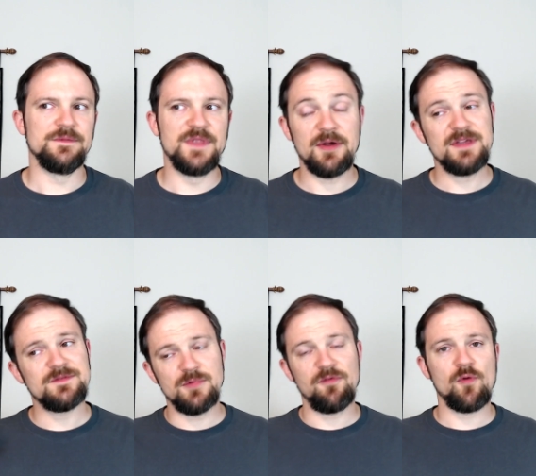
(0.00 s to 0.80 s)
Now,
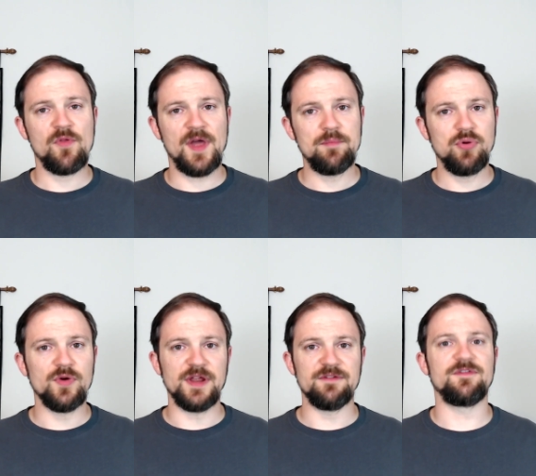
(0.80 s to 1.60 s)
even before that
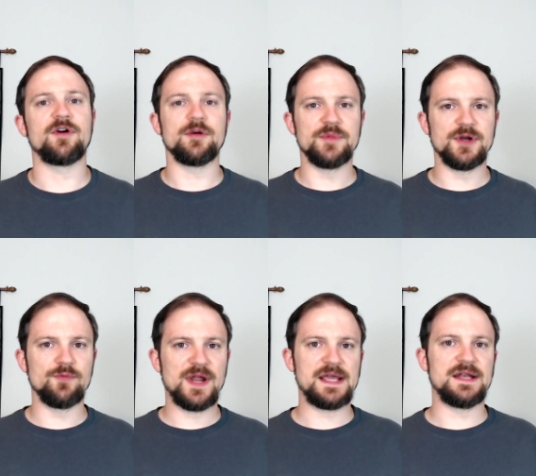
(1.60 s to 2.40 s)
point, Faramir
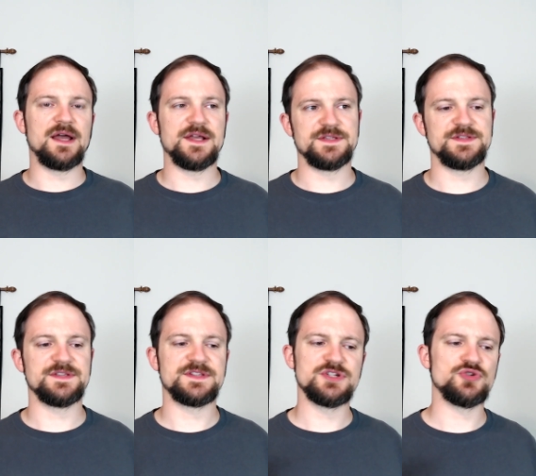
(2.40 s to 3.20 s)
recognizes
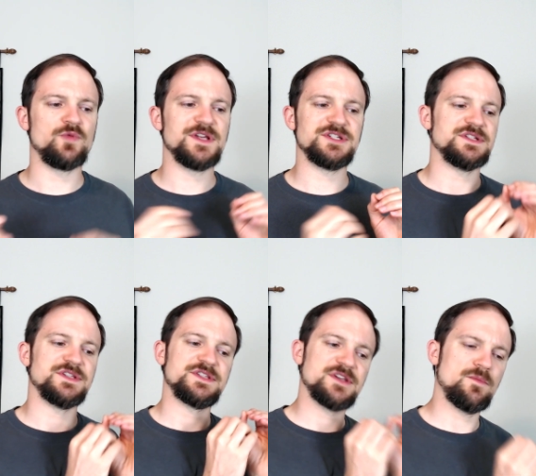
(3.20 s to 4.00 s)
the situation
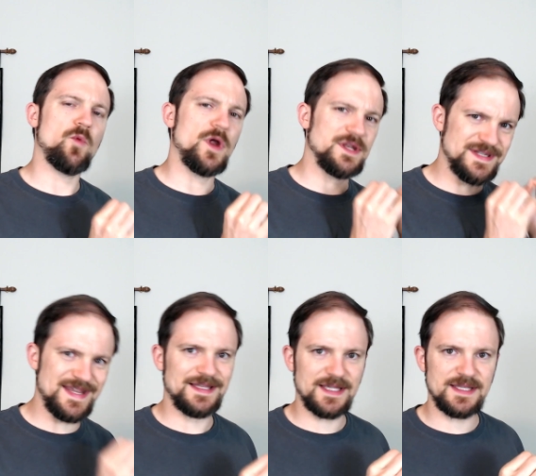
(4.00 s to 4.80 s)
is somewhat
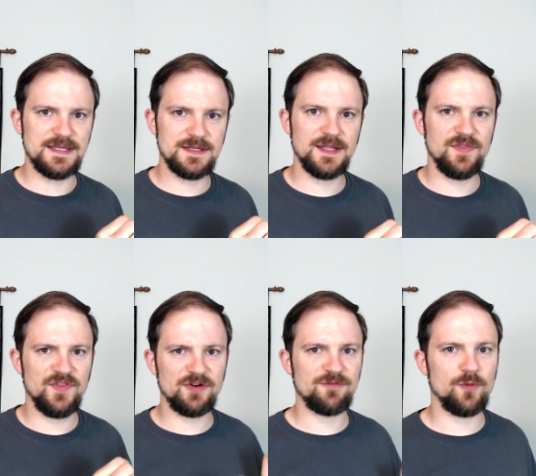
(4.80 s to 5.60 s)
delicate, and
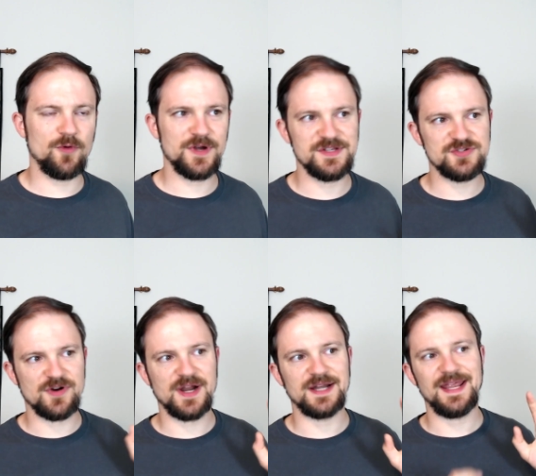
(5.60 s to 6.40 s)
therefore he's
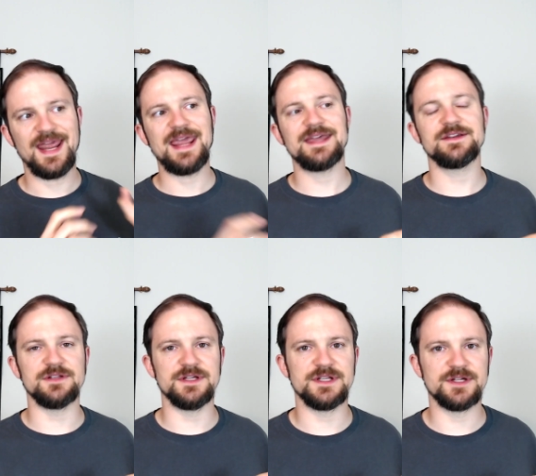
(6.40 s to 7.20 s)
trying to
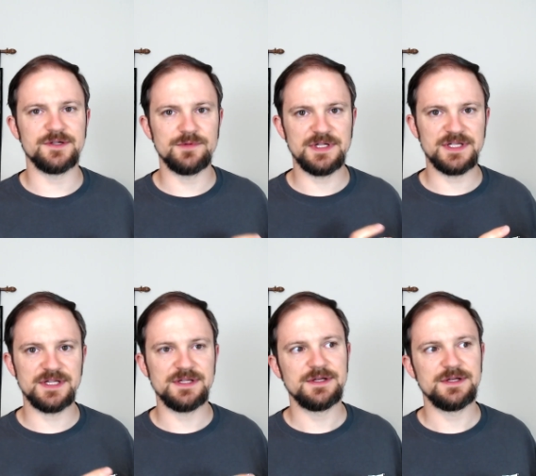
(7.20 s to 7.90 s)
handle it in a really